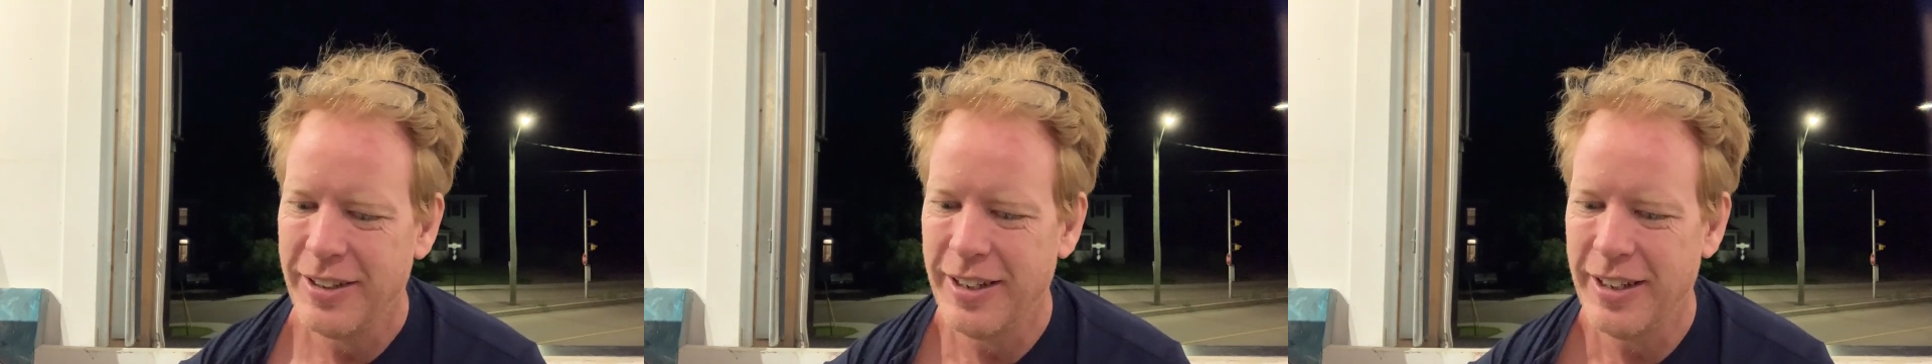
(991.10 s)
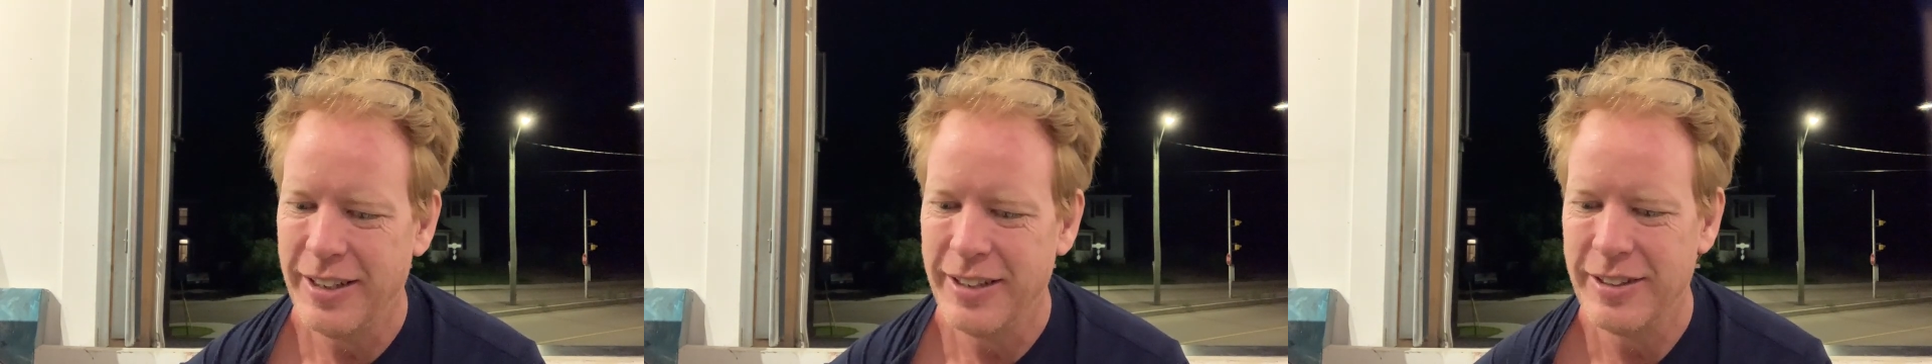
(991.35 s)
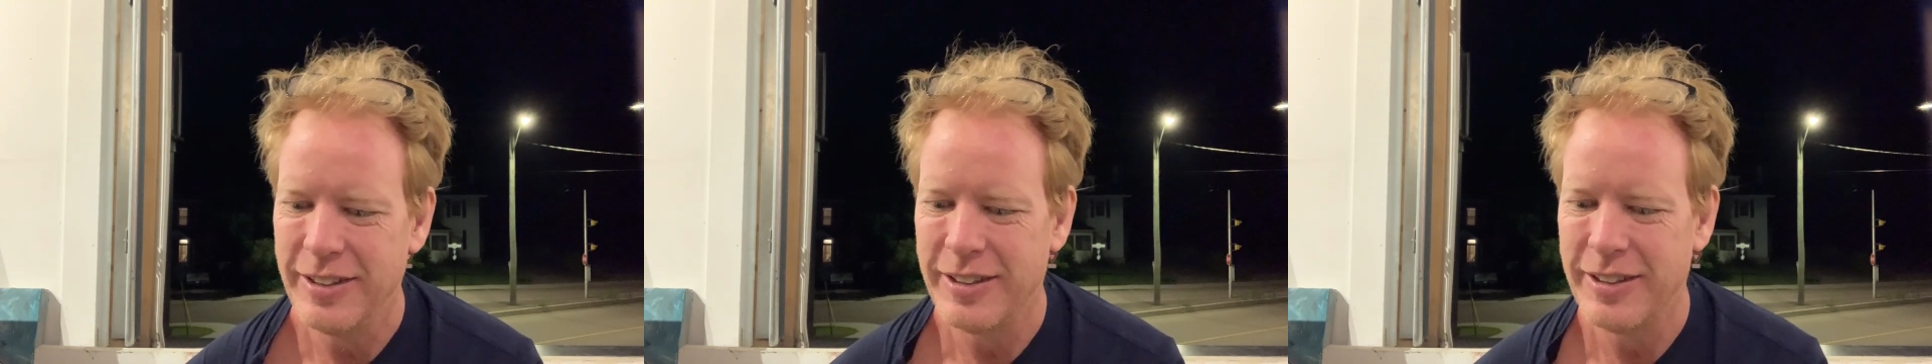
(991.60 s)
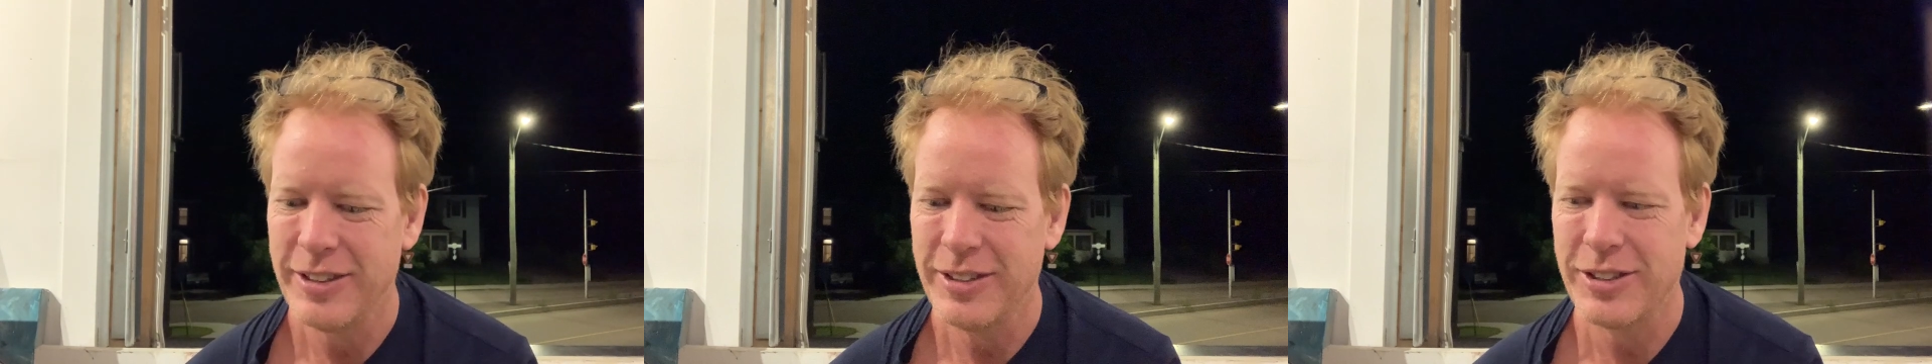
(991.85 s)
and
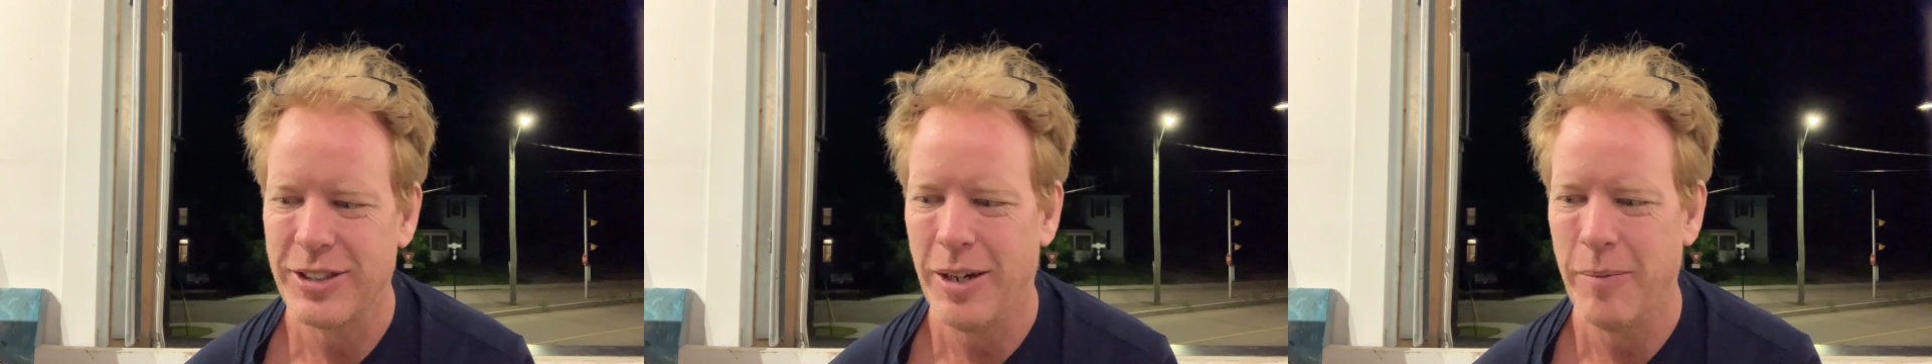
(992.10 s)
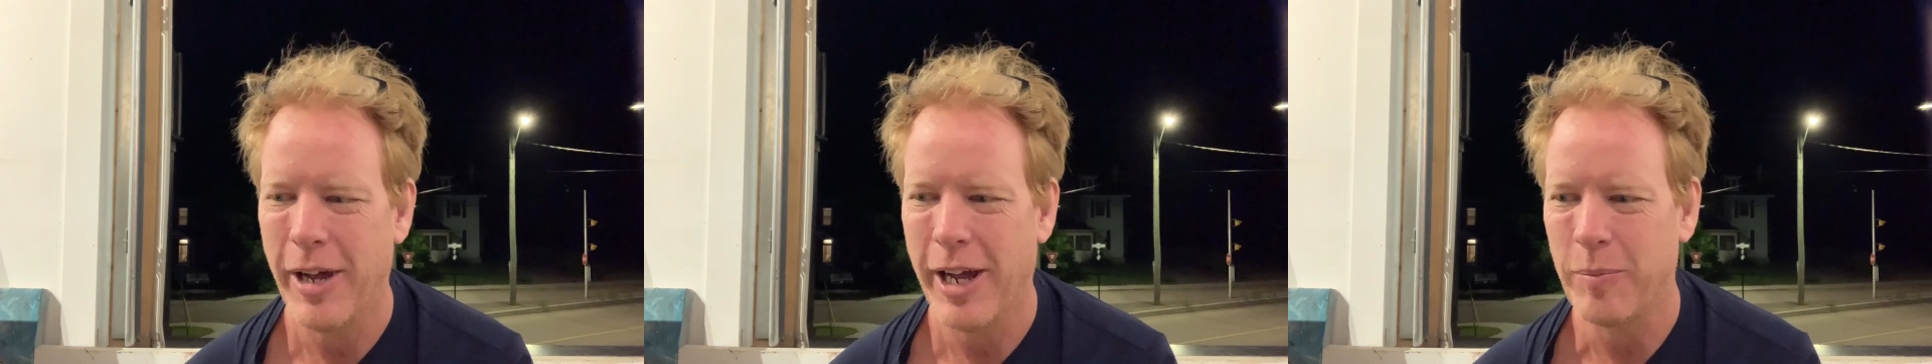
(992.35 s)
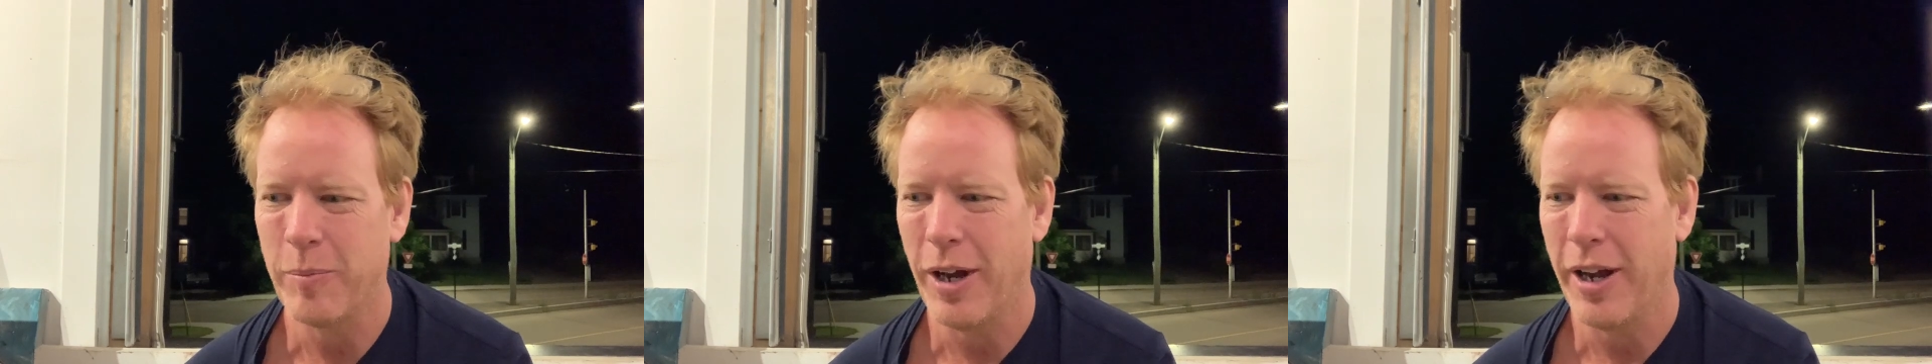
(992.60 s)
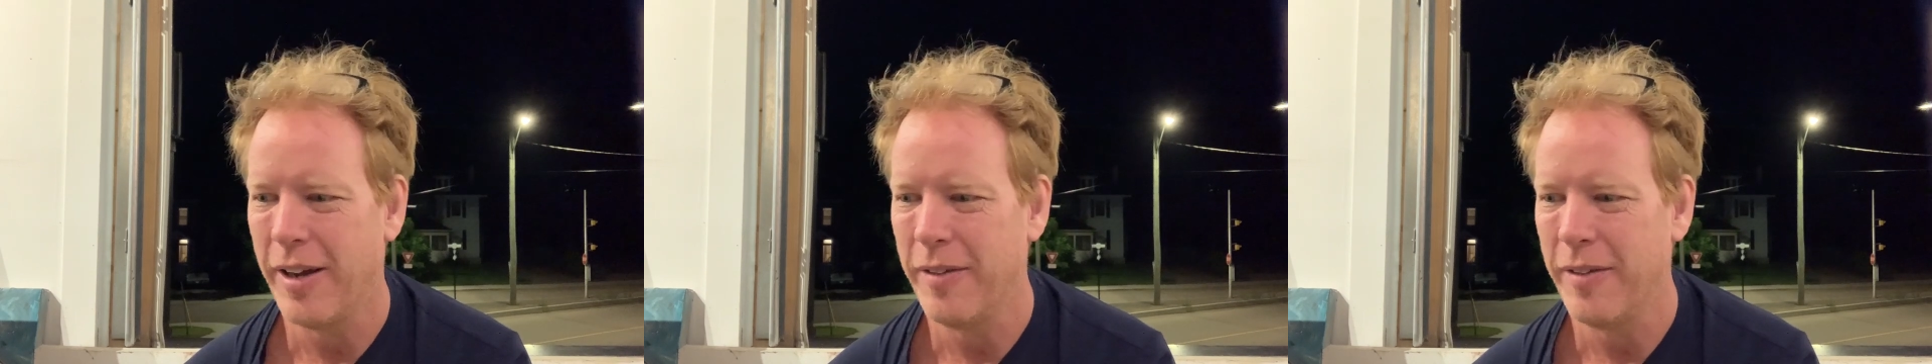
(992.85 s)
Tom Magpie.